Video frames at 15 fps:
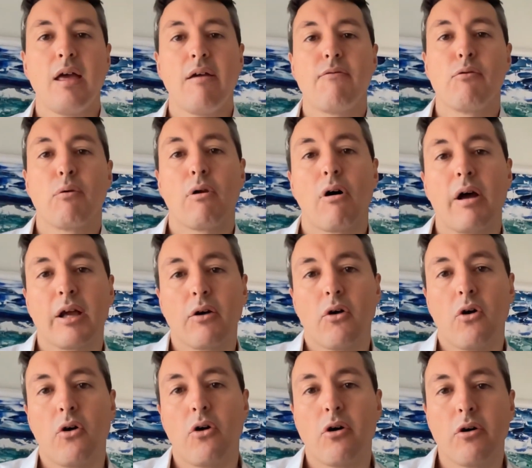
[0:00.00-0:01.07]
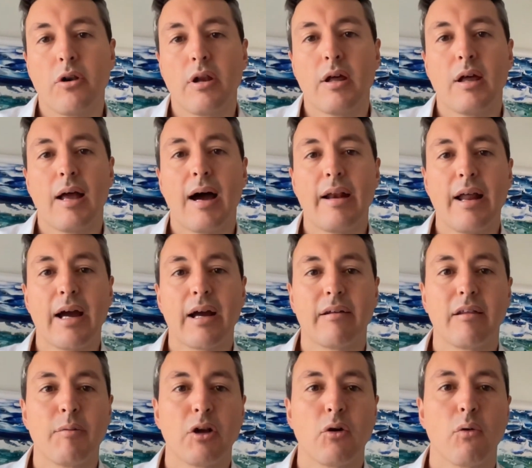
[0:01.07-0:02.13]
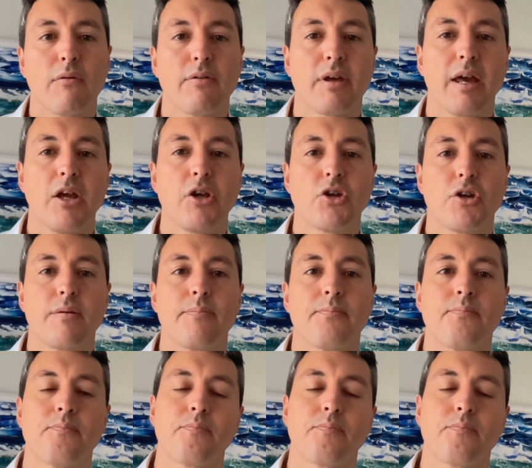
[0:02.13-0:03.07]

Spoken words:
if you're relying on an academic qualification,